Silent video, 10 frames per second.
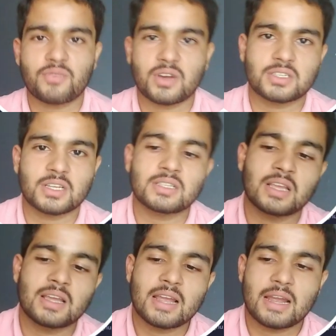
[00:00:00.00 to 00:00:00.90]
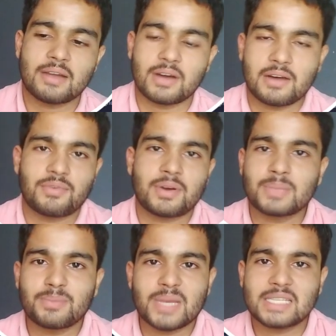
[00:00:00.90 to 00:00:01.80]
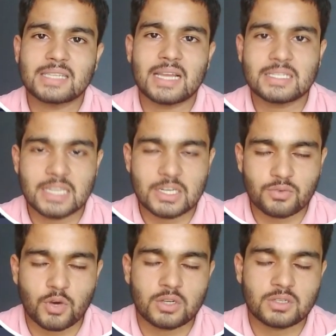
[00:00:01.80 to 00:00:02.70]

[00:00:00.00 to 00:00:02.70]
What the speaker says: functions from the base class that you.